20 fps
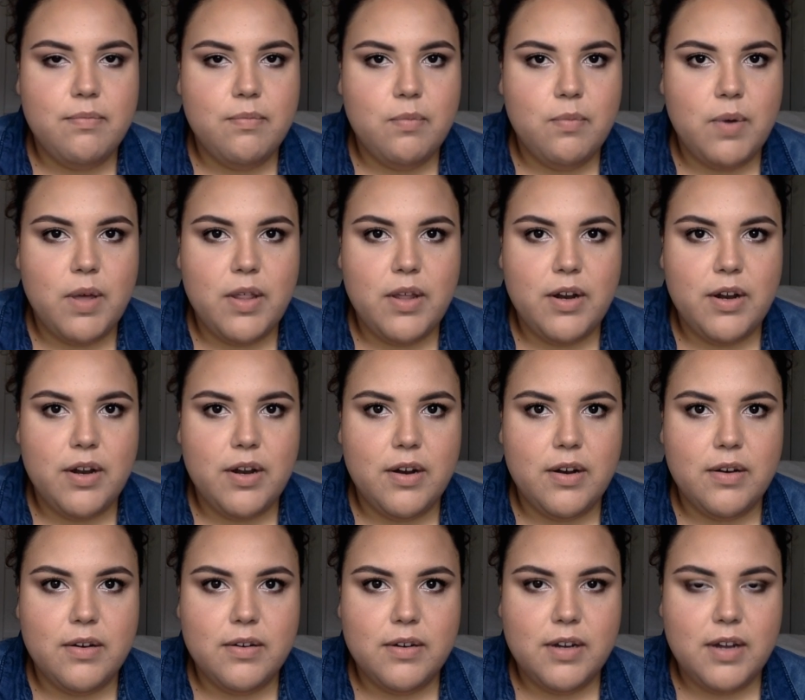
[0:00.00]

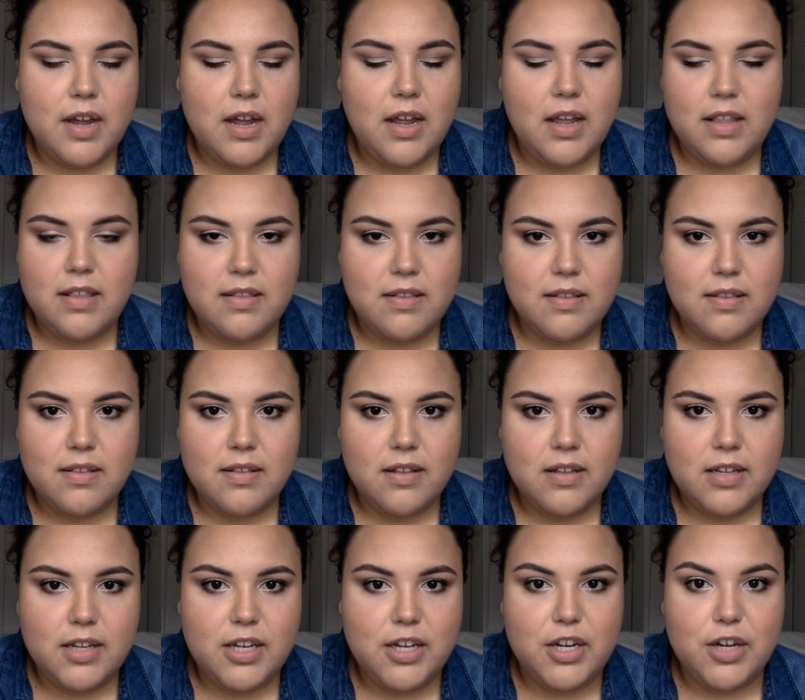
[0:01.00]
whether it's,
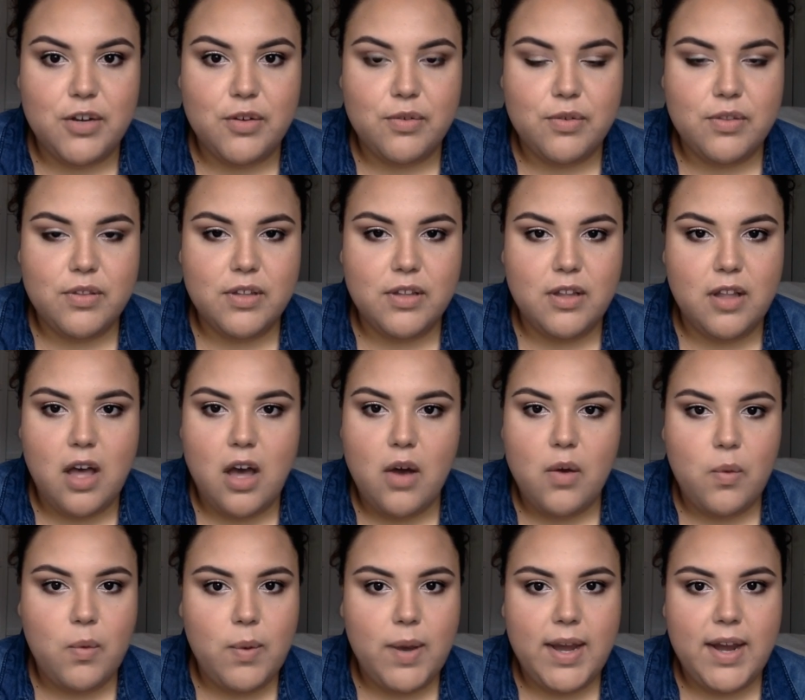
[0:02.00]
the
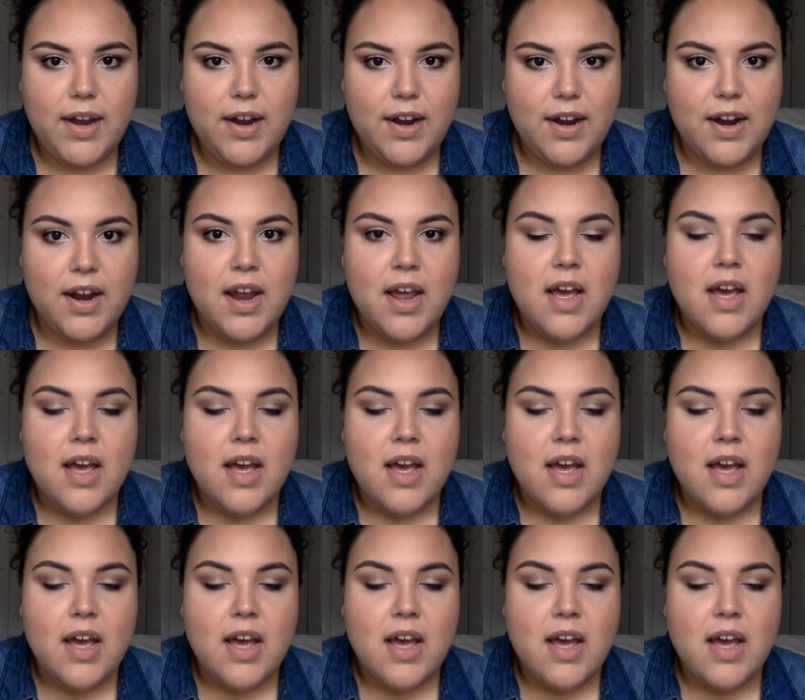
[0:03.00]
long wear